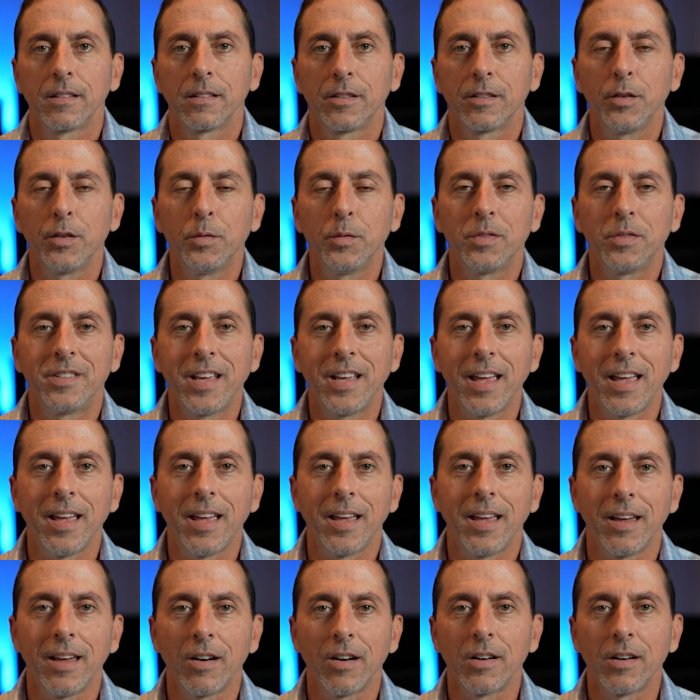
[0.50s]

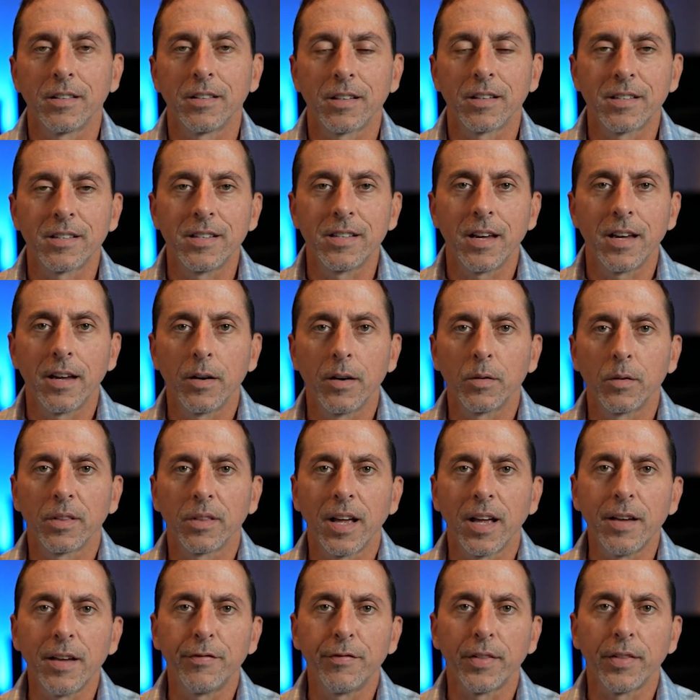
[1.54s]
Today on the C I O
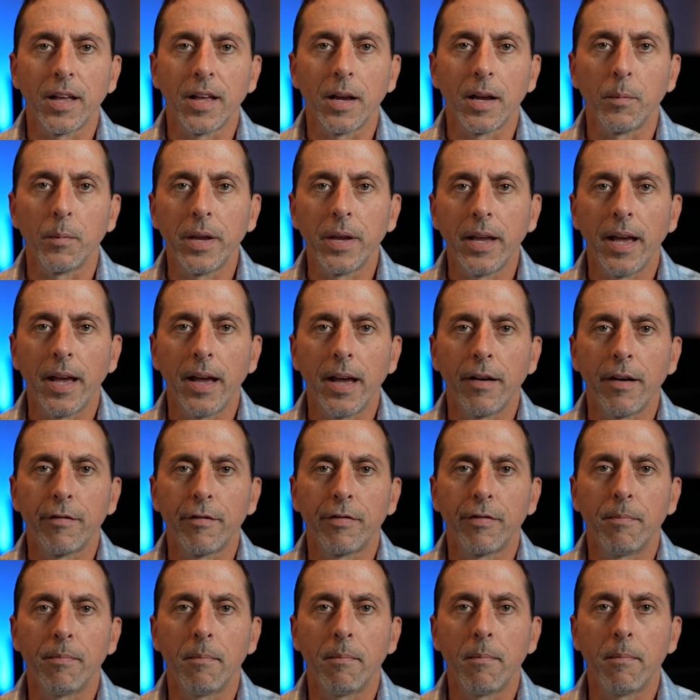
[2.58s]
Lifeline, we
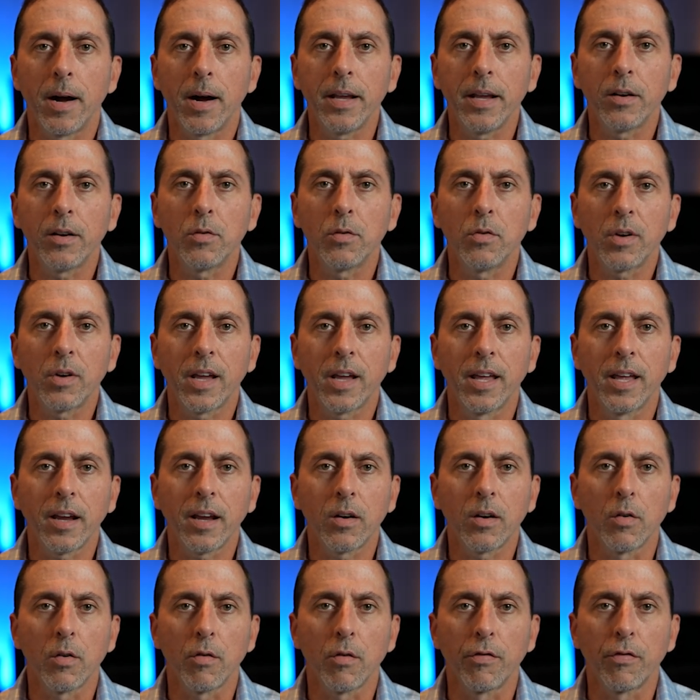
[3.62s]
have Michael
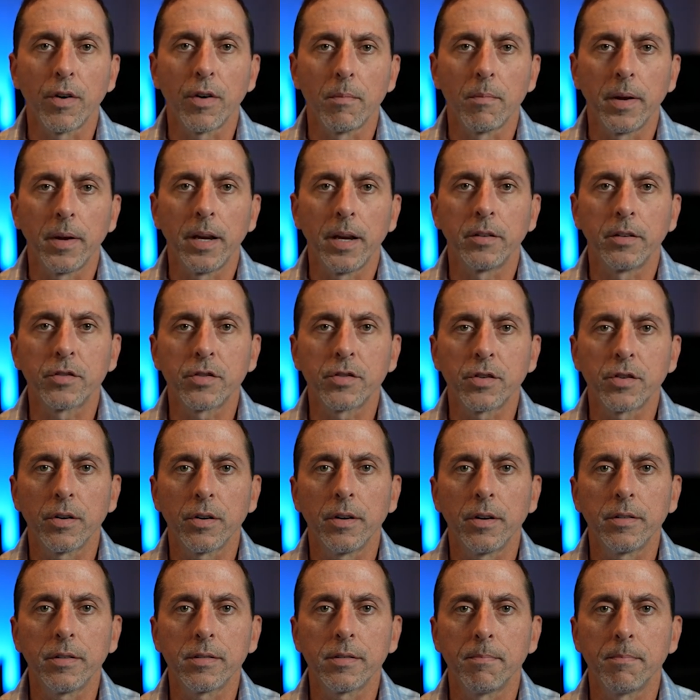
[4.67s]
Kickel from
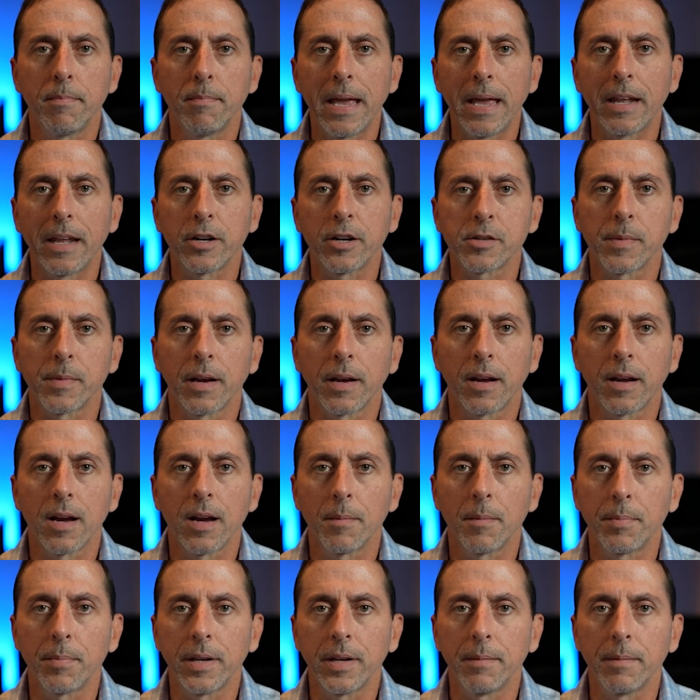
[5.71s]
Insurance Management
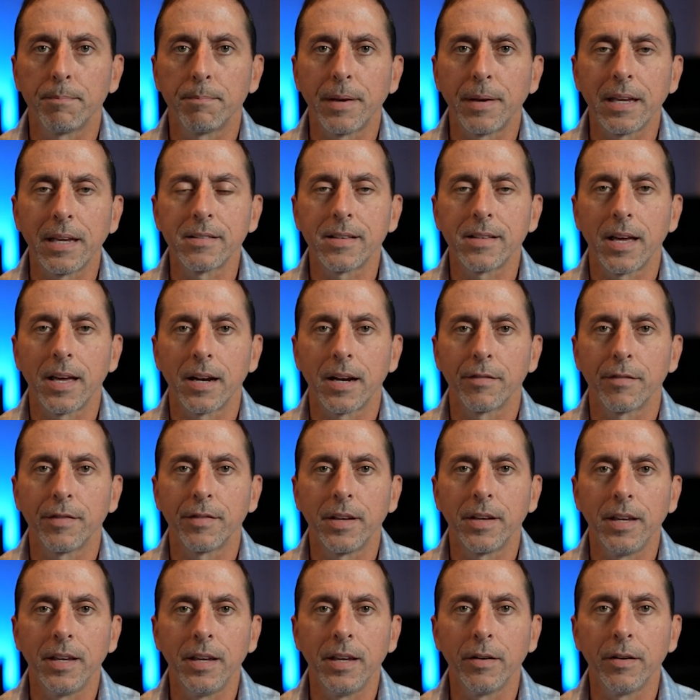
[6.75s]
Company based out
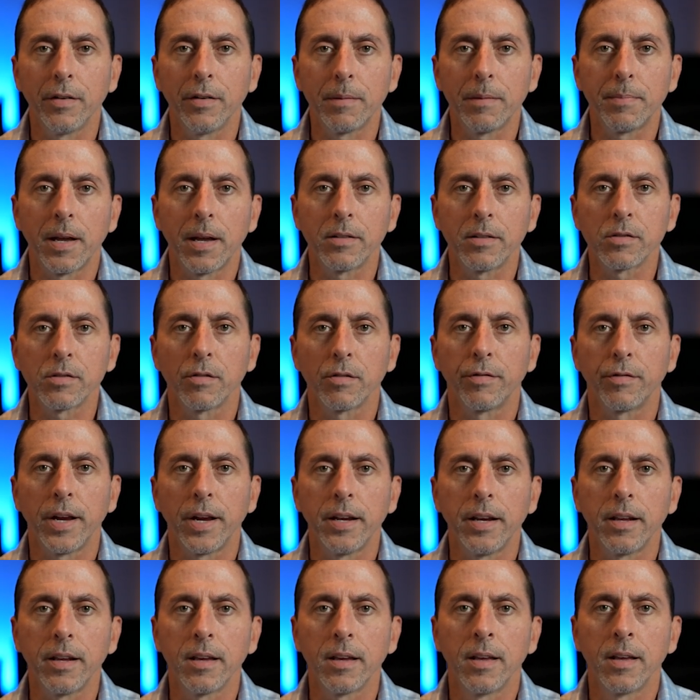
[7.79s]
of Erie,
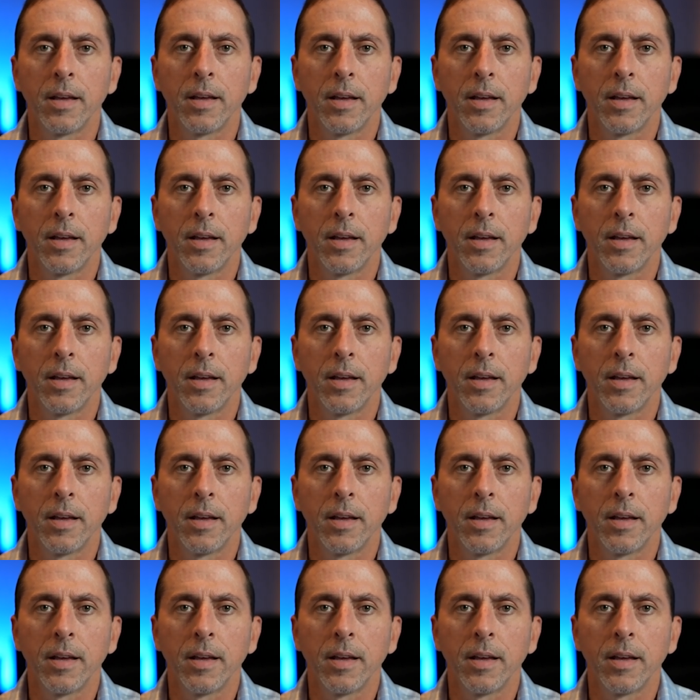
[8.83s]
Pennsylvania.